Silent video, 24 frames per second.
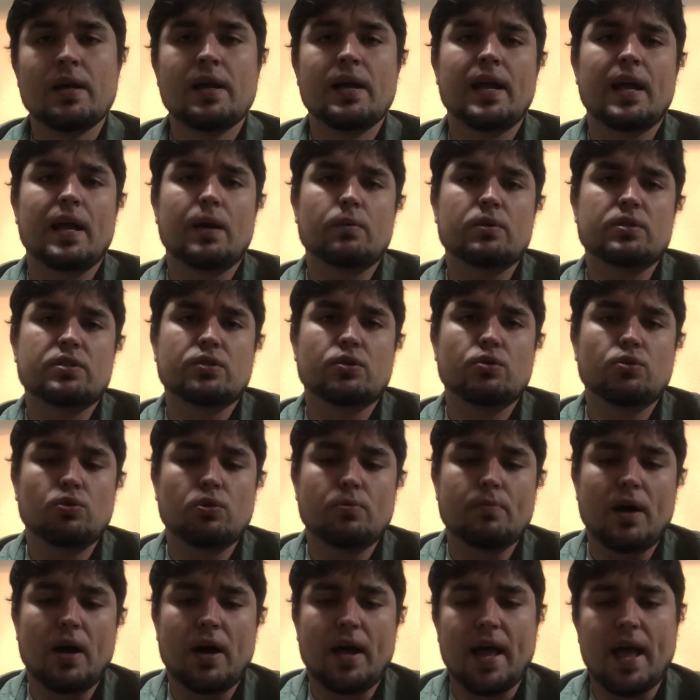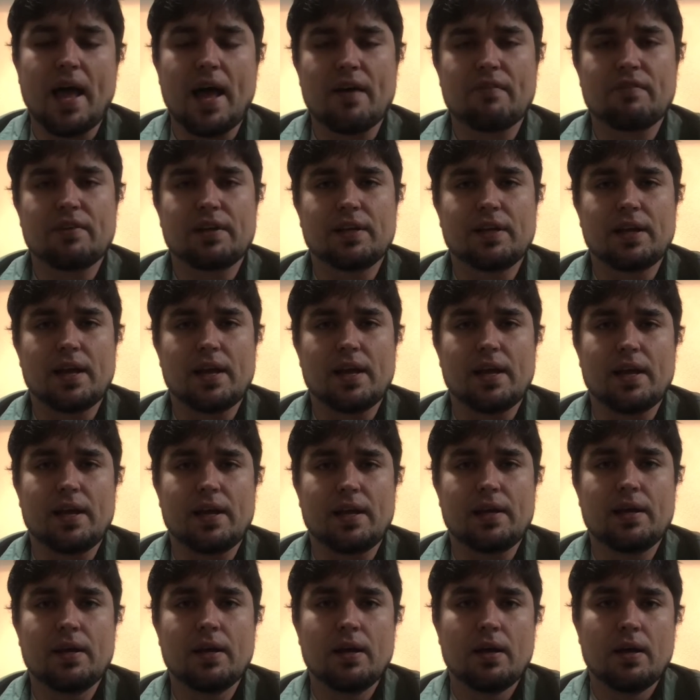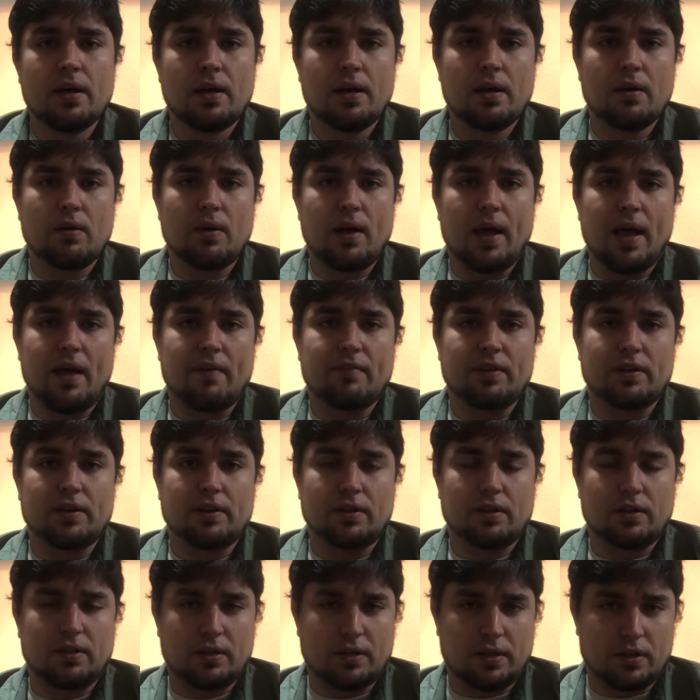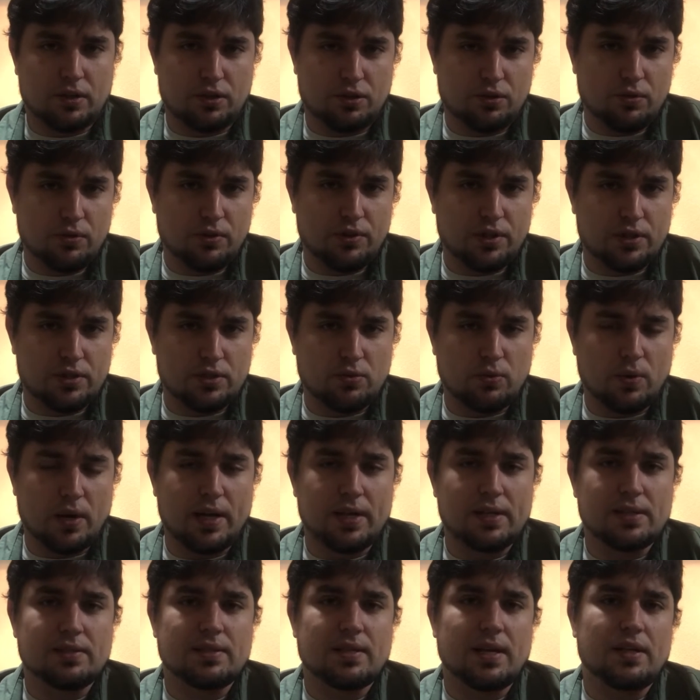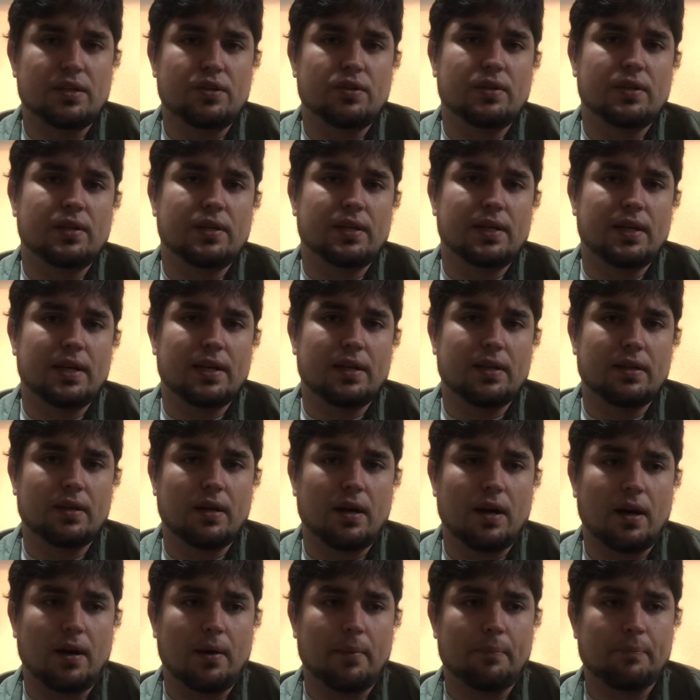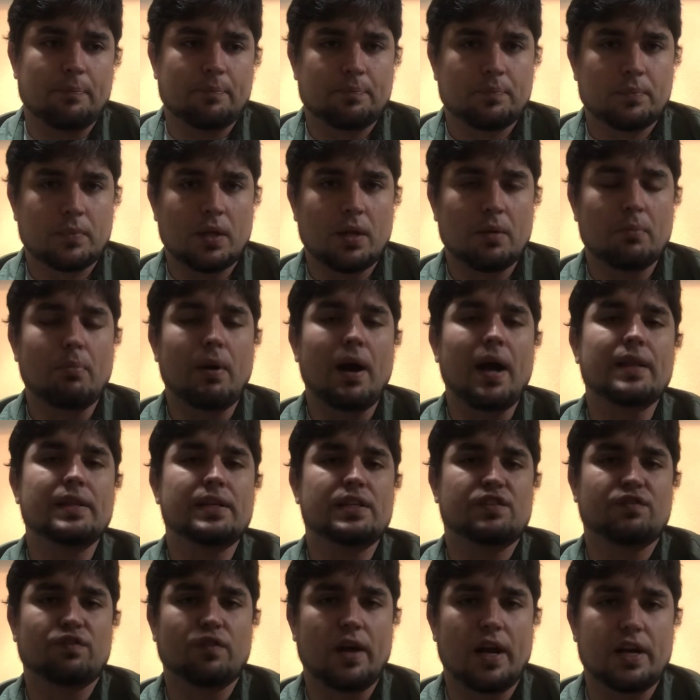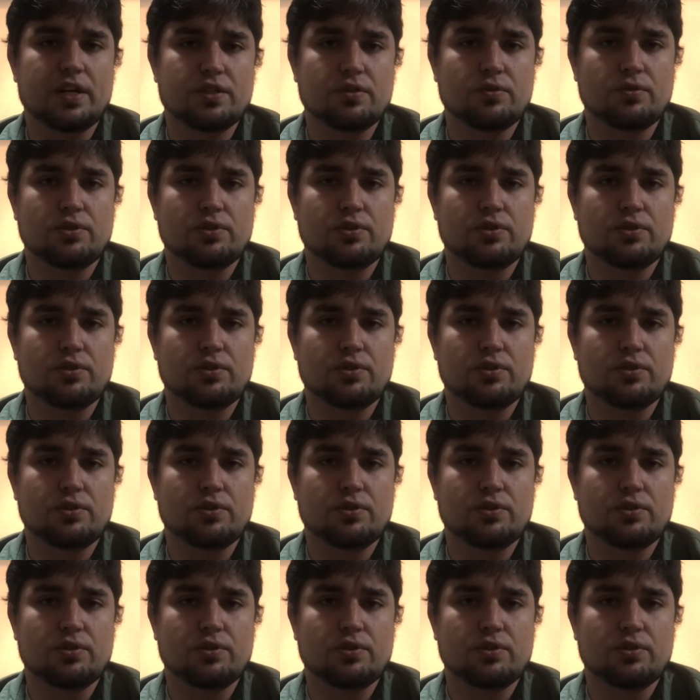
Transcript: And what's cool about having a having it do it this way is that you can get buy these fractional